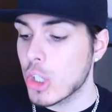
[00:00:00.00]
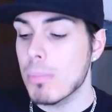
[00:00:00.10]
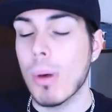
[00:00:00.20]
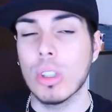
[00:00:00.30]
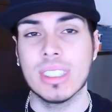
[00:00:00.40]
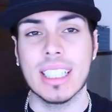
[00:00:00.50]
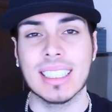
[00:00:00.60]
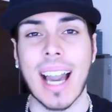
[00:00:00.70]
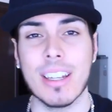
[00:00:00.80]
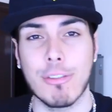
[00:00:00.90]
are you most
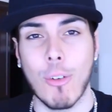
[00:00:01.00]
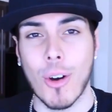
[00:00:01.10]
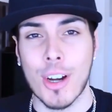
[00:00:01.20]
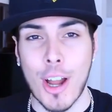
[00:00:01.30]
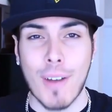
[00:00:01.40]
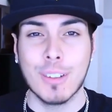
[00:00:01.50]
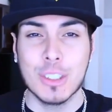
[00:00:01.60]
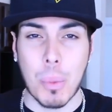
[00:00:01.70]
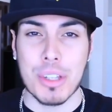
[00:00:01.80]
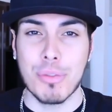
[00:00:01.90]
excited for for
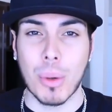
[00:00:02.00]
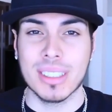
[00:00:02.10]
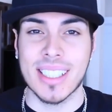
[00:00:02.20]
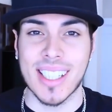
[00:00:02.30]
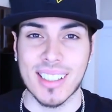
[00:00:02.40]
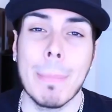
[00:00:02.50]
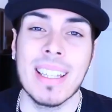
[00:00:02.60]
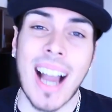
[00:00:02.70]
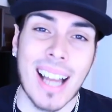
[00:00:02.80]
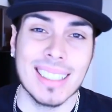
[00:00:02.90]
2014? I
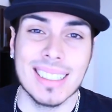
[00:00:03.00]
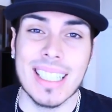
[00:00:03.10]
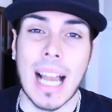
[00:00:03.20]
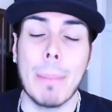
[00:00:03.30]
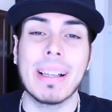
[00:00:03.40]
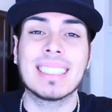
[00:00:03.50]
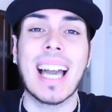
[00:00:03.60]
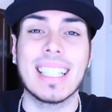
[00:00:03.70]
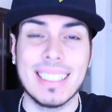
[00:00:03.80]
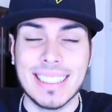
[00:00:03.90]
mean, honestly, I'm
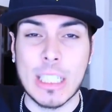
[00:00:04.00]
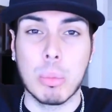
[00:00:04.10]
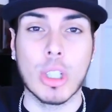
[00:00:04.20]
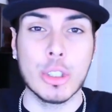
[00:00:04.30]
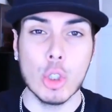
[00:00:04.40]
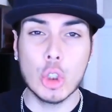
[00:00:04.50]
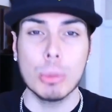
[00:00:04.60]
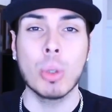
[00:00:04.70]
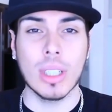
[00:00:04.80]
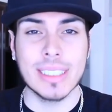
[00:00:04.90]
excited to see where
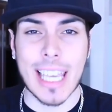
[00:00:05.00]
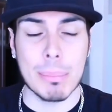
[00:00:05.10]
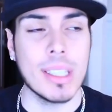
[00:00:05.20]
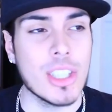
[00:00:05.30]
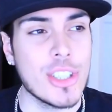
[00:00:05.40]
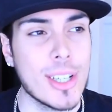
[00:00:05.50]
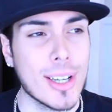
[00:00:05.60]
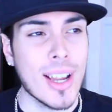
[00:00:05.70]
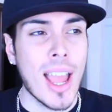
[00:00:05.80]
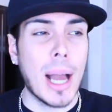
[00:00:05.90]
YouTube's gonna take me this
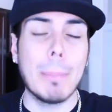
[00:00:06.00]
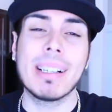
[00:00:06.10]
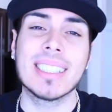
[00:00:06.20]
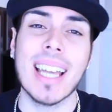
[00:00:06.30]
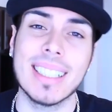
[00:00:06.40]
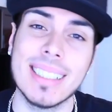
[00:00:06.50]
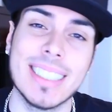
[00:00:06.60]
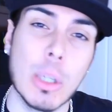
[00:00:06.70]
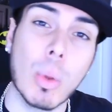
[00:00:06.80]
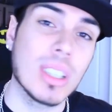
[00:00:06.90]
year. I'm excited to
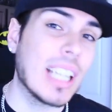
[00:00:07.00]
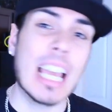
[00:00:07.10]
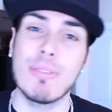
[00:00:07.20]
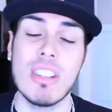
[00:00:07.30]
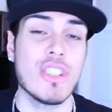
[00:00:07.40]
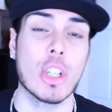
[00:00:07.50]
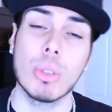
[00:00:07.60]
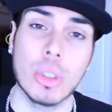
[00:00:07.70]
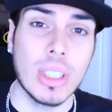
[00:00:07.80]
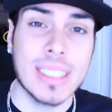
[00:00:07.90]
see where life in general
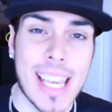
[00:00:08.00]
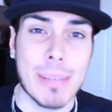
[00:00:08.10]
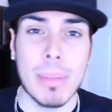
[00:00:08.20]
is gonna take